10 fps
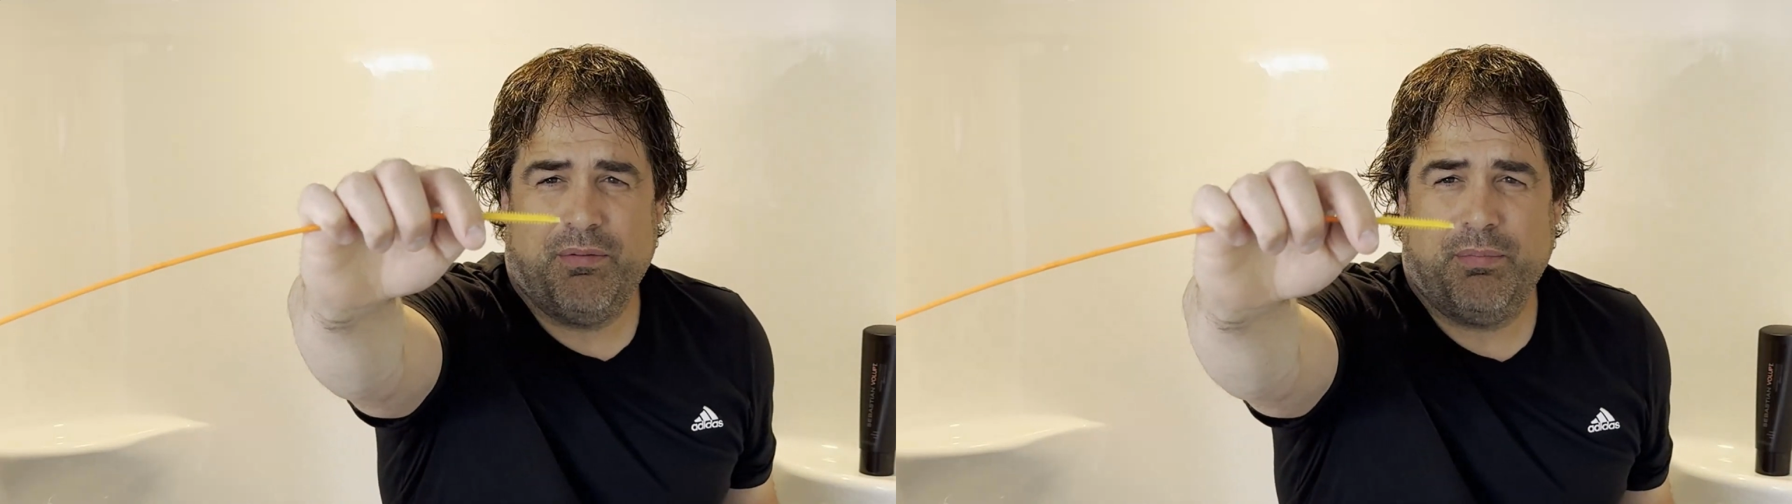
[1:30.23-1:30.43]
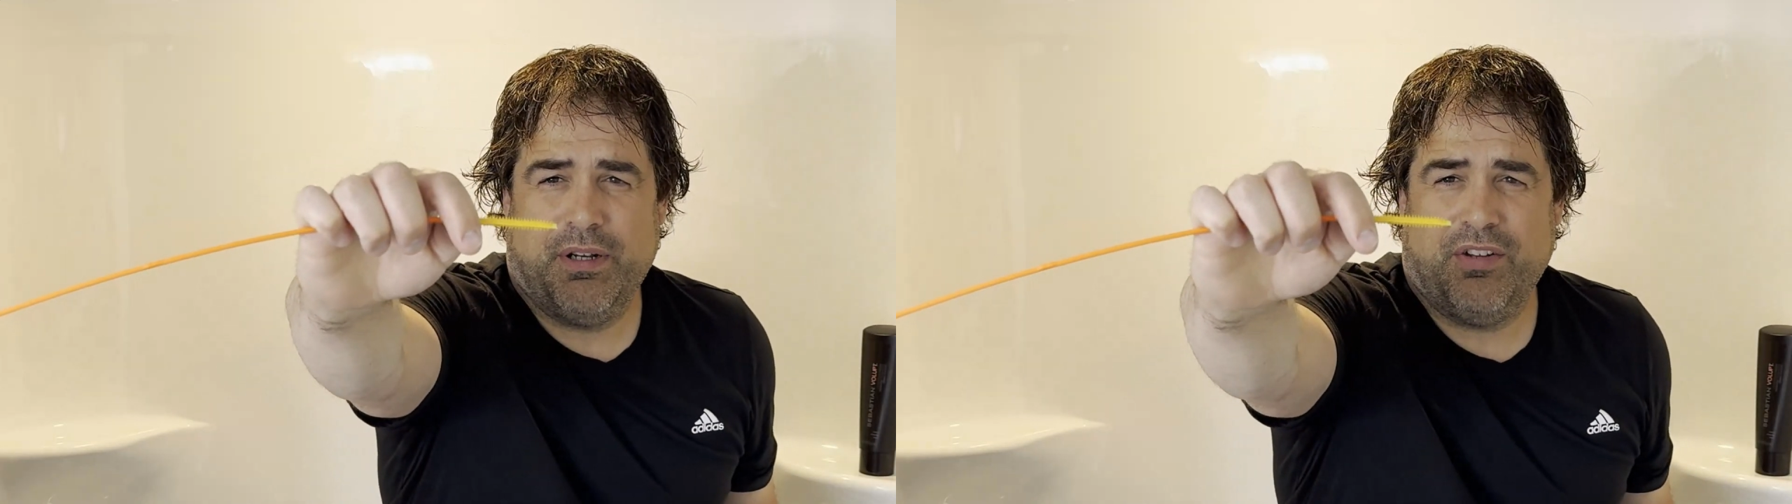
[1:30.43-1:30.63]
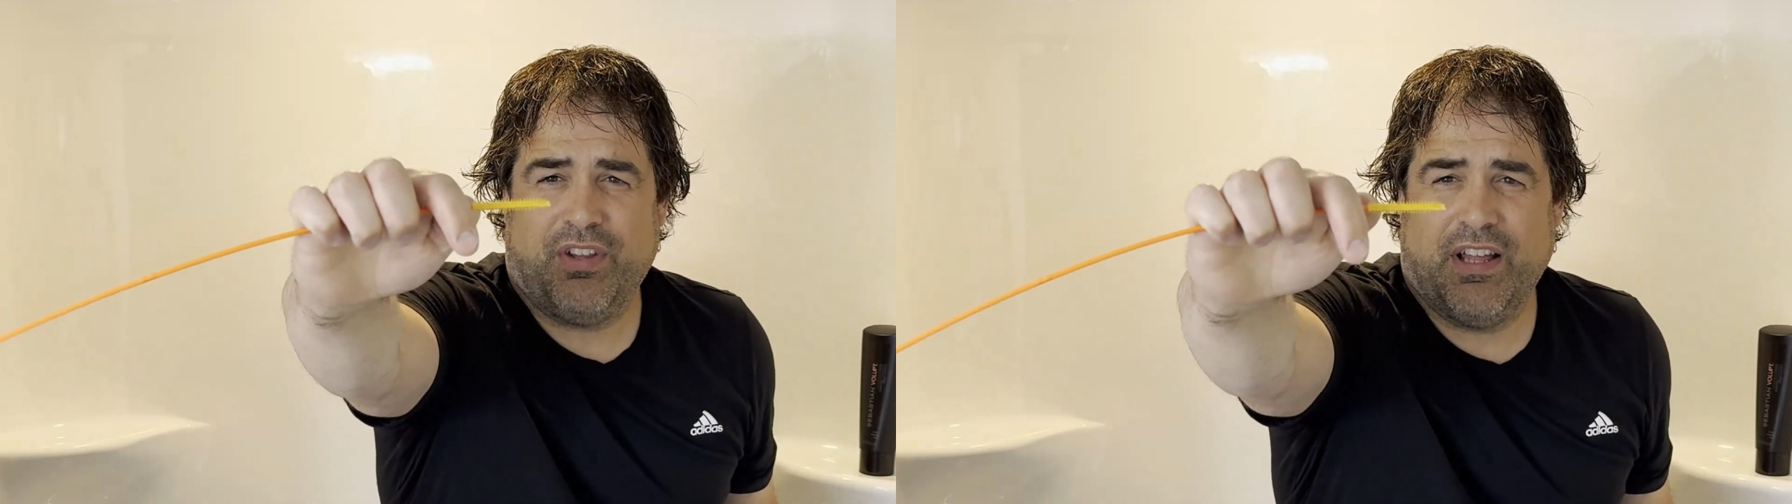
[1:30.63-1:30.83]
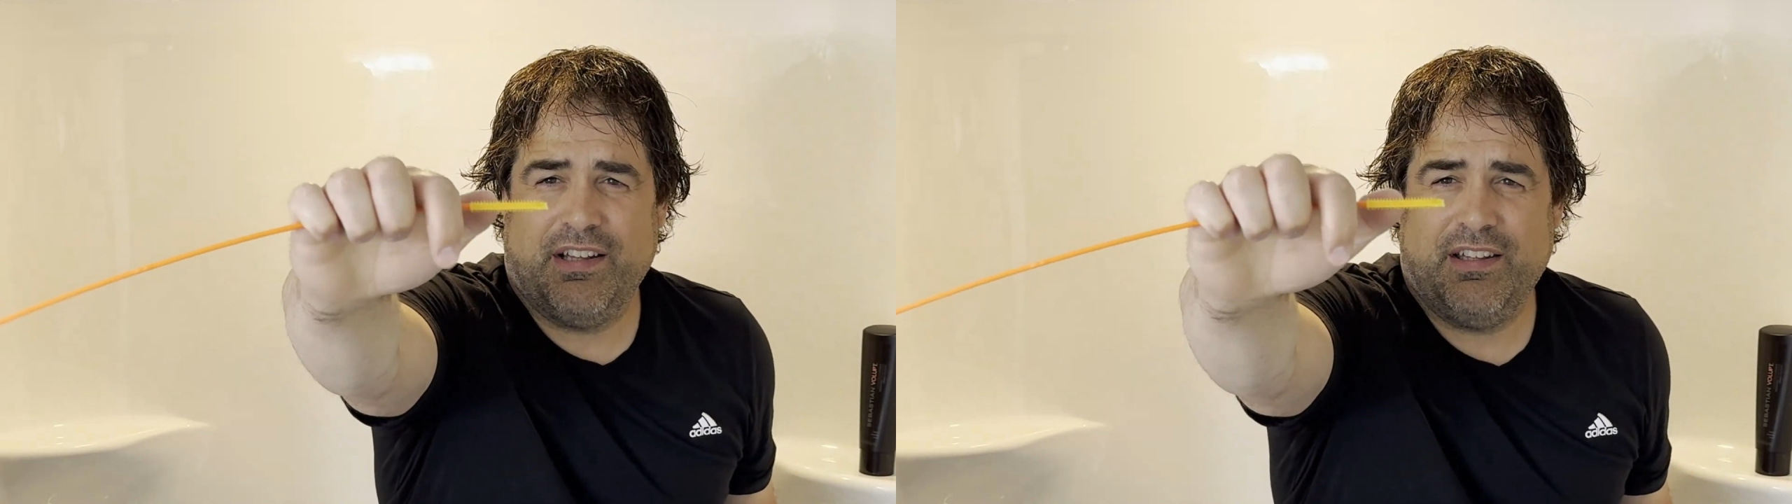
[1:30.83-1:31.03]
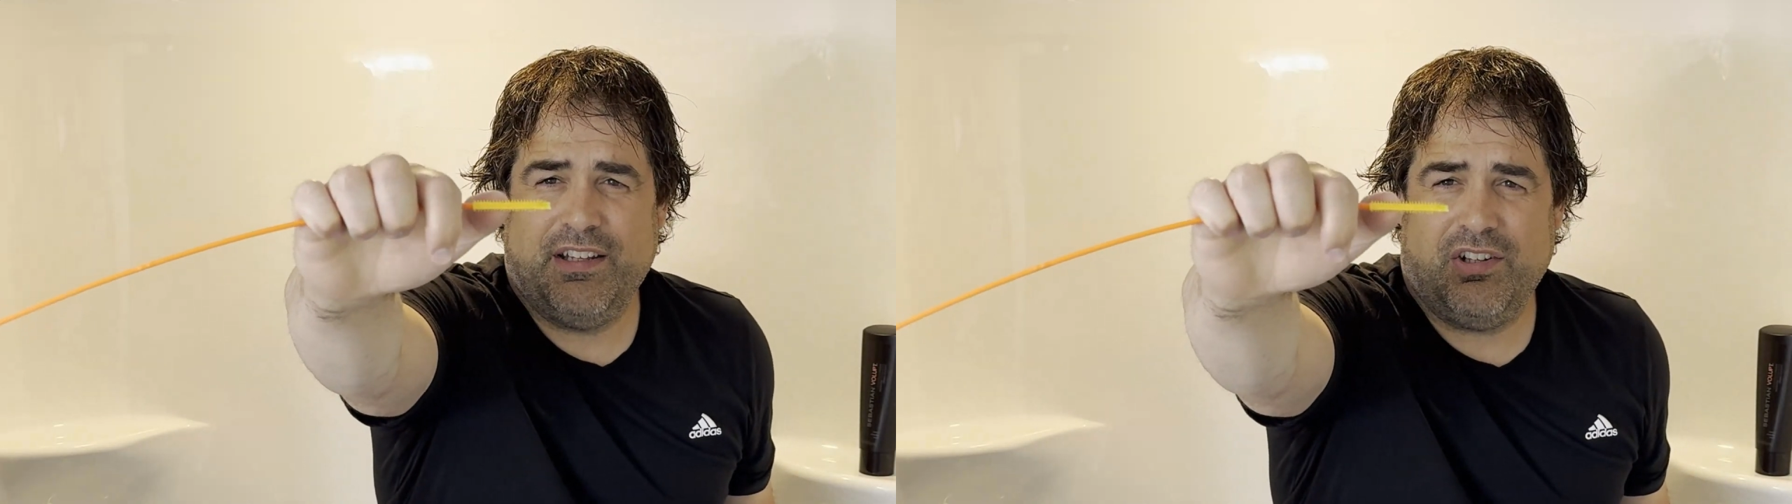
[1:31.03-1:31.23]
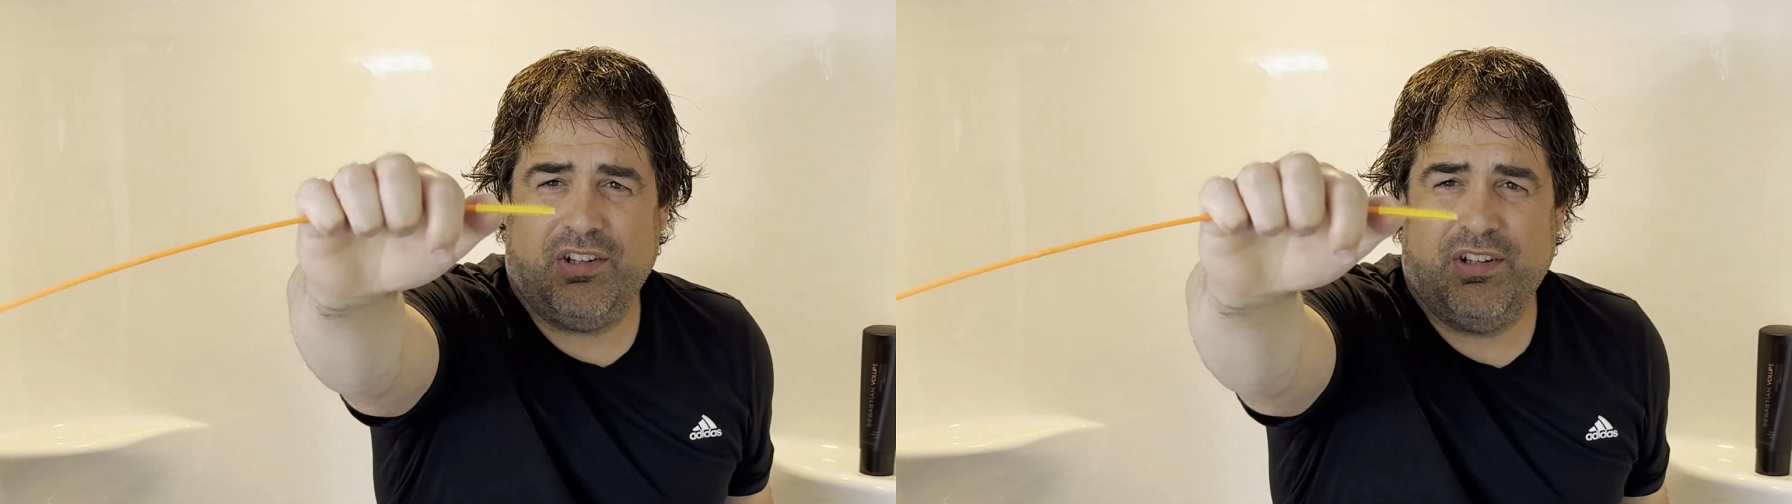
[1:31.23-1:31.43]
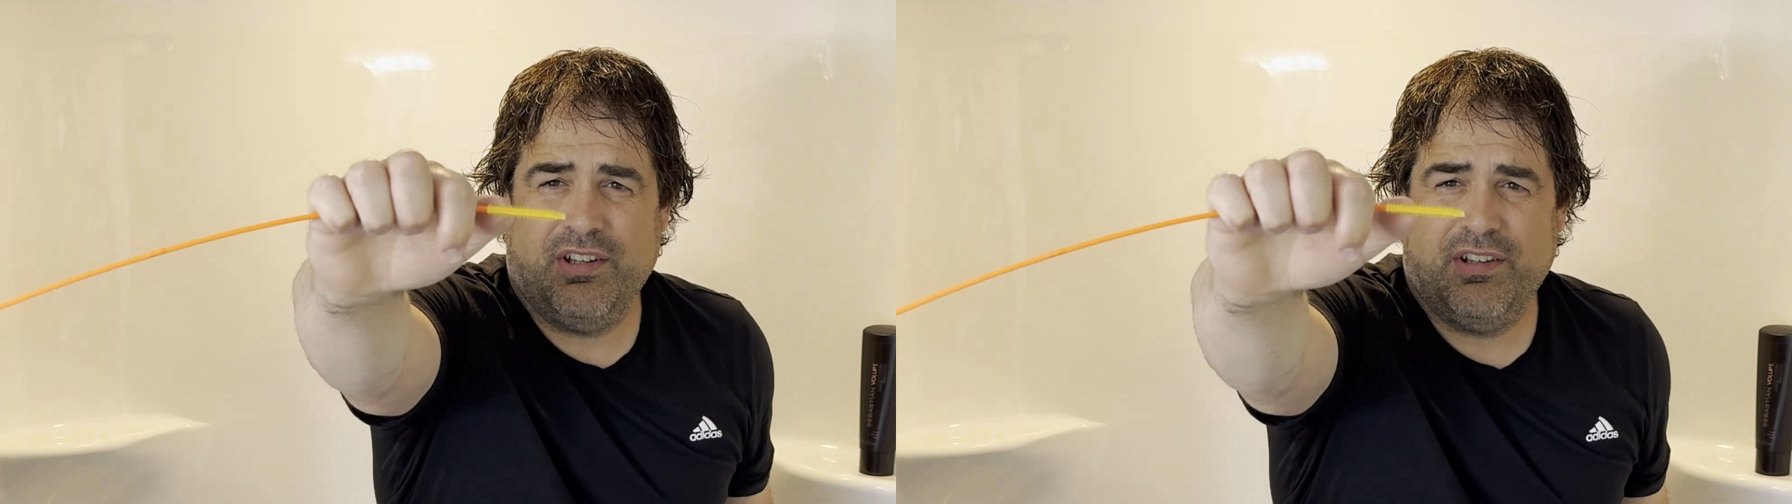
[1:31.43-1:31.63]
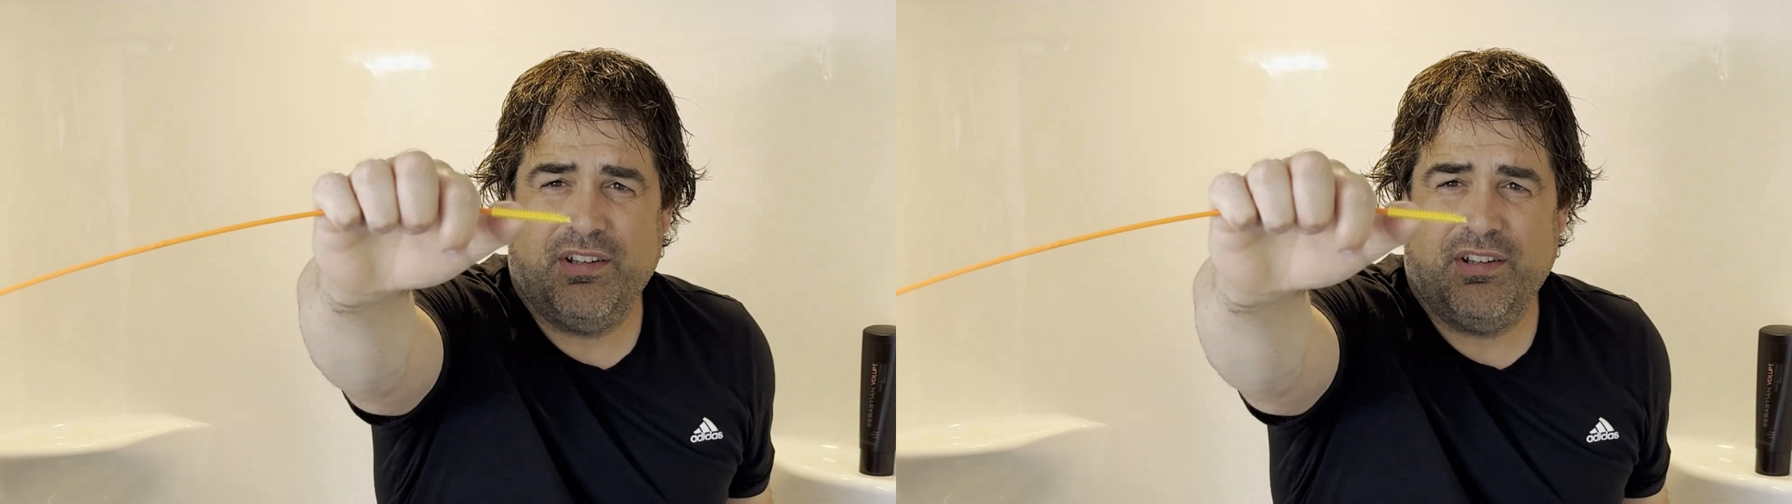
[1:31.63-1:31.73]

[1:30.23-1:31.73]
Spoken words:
but it's got little